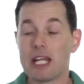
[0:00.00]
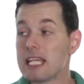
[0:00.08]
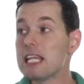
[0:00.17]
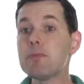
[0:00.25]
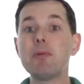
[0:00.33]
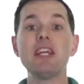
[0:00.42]

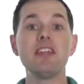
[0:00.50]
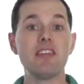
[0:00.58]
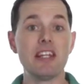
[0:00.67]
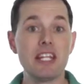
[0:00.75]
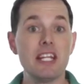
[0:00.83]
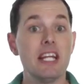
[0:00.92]

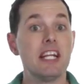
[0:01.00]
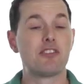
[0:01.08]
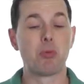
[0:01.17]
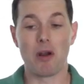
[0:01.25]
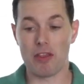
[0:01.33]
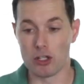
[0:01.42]
EPD is
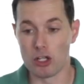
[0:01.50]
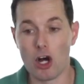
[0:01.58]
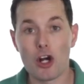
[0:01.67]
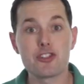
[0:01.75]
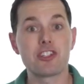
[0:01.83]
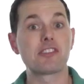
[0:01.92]
one of the
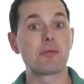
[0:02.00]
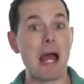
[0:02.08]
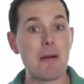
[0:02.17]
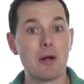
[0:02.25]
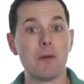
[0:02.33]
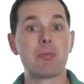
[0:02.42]
largest
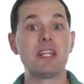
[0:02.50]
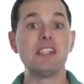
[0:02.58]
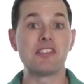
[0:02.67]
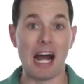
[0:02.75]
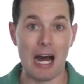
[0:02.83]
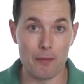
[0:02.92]

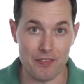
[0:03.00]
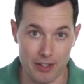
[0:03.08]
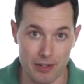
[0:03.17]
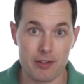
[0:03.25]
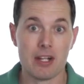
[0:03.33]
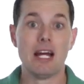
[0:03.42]
MLPs out
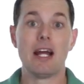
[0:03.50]
there.